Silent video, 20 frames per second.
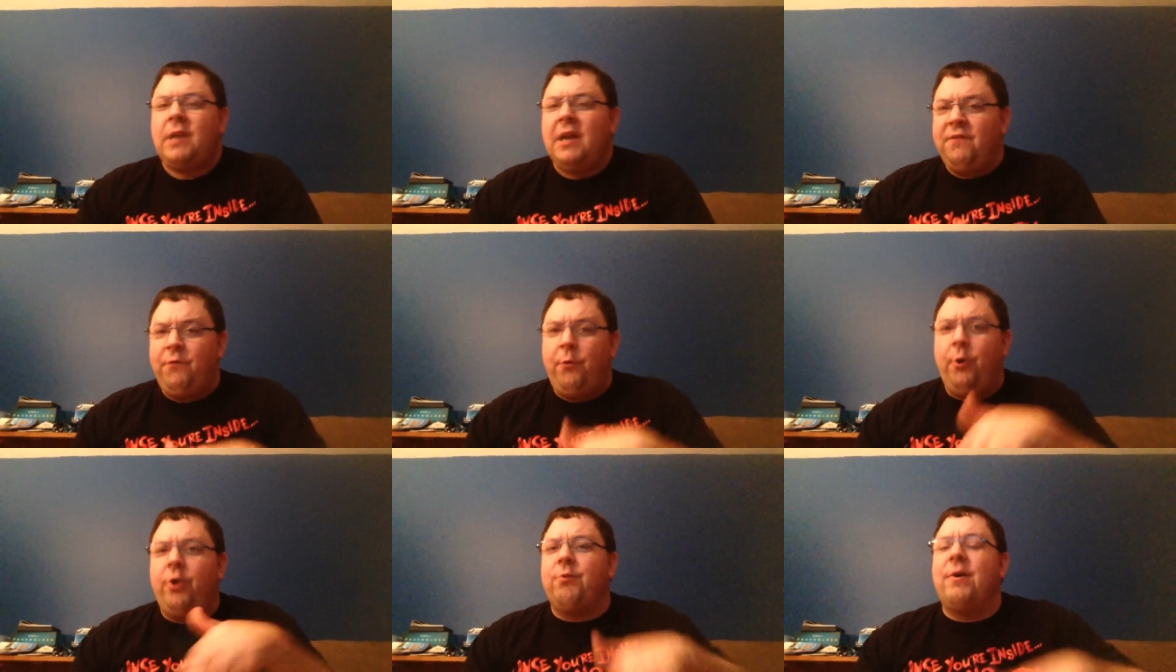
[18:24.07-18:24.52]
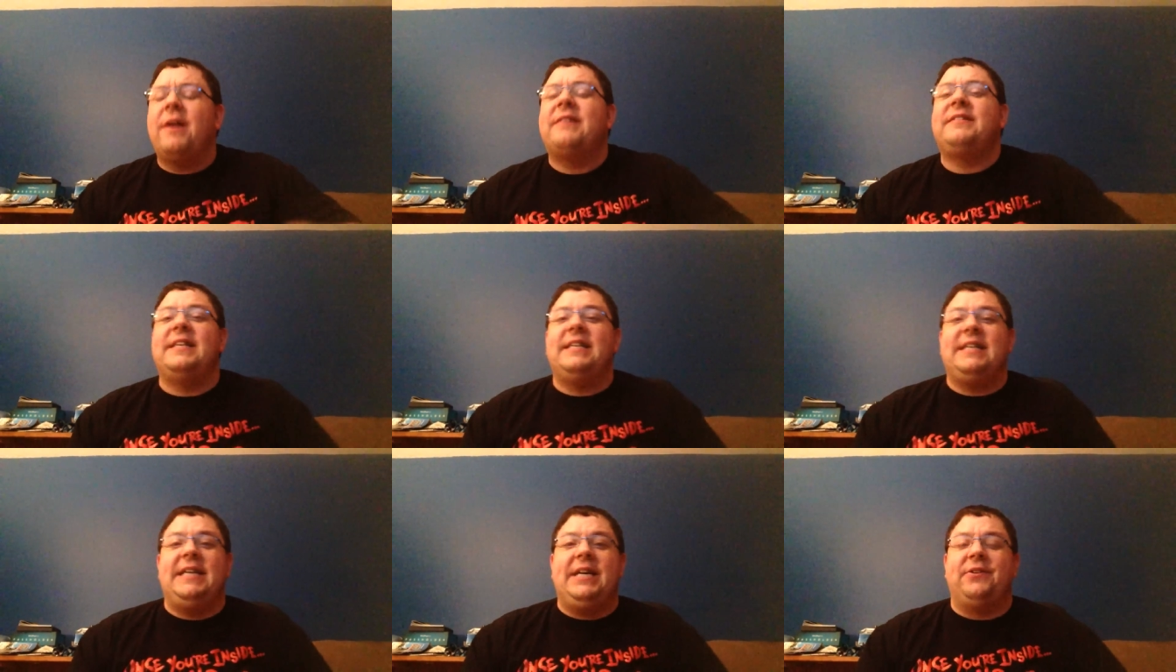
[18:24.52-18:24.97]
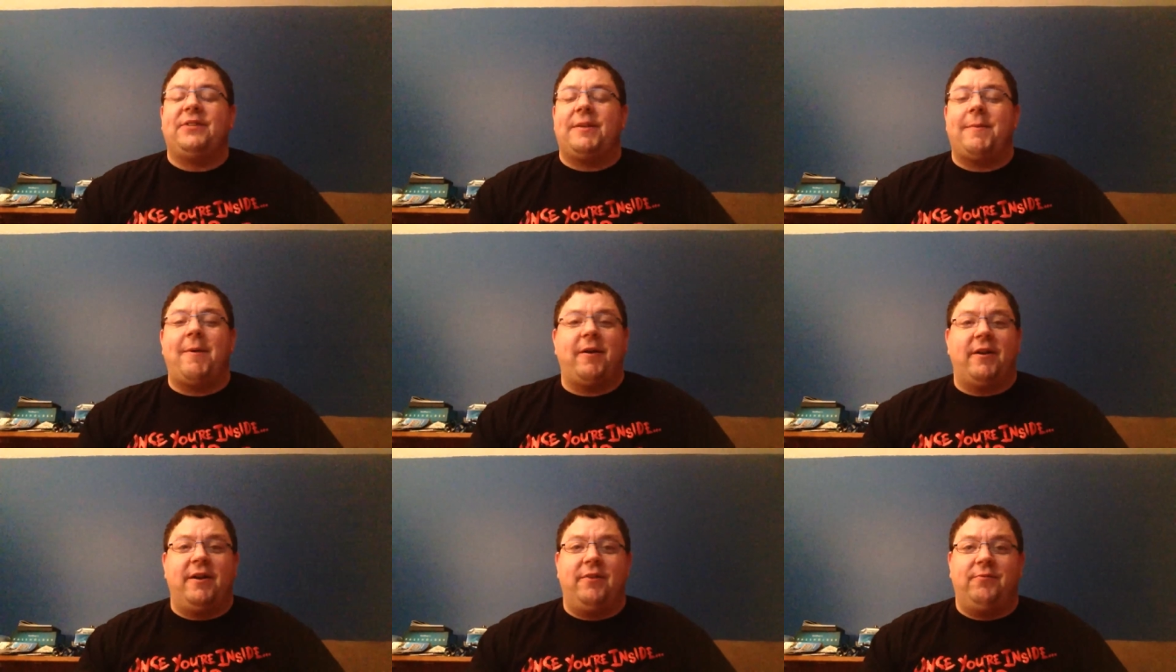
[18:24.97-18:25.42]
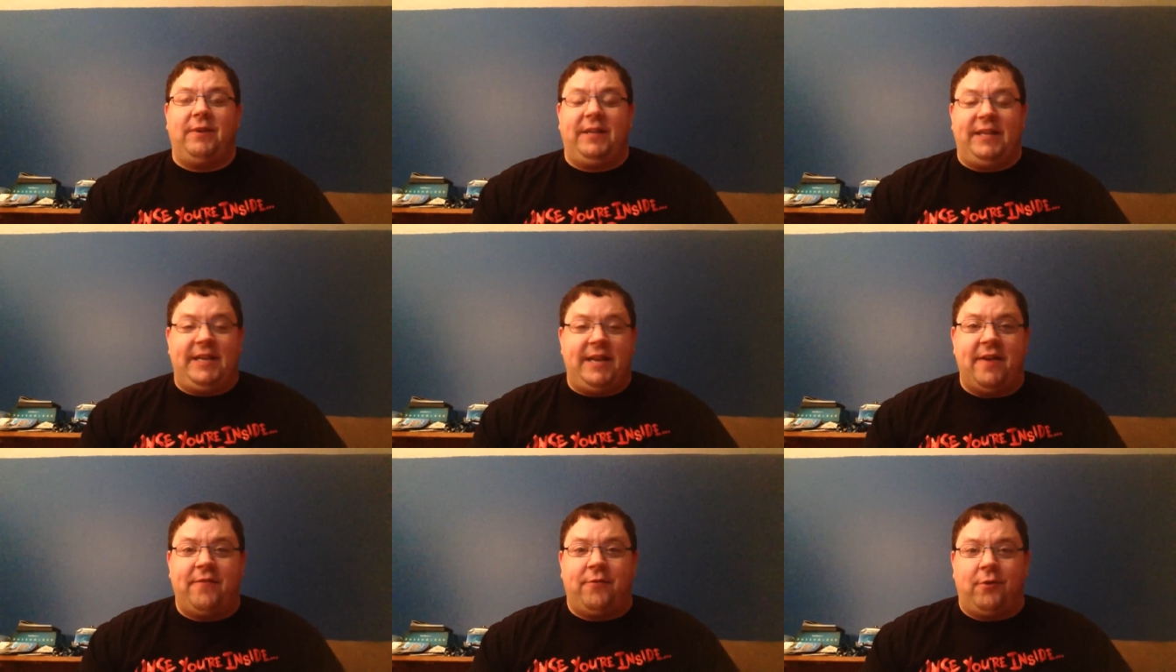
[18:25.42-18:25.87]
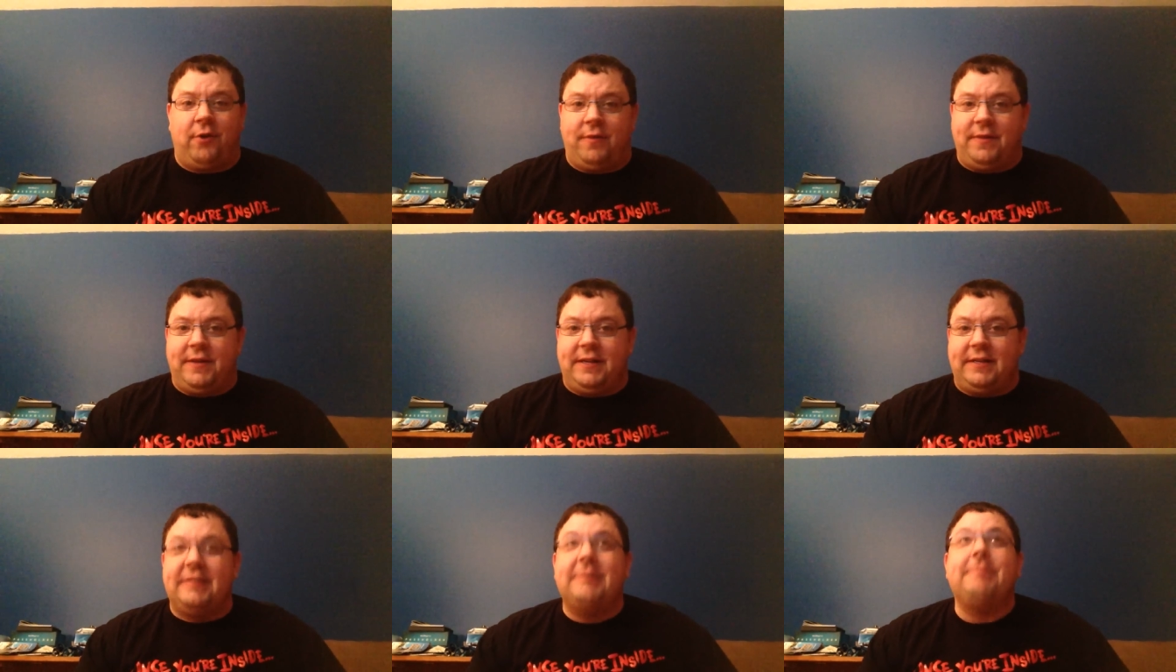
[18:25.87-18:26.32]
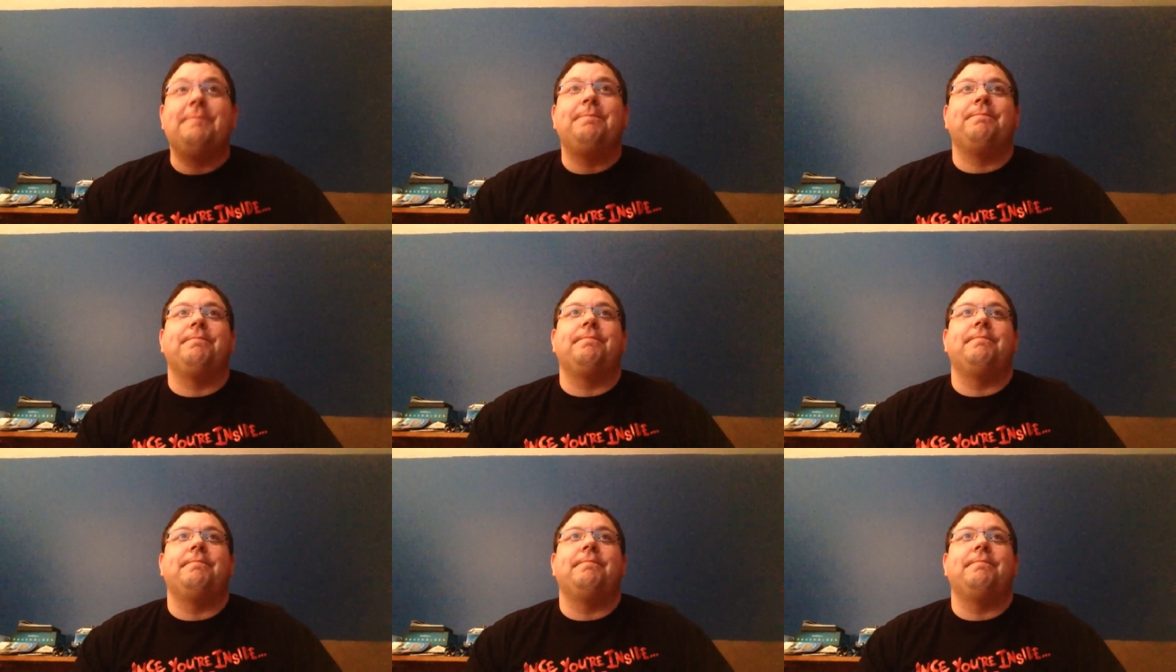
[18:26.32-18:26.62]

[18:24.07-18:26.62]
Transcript: Florida resident deals, I'm not going to really cover on this.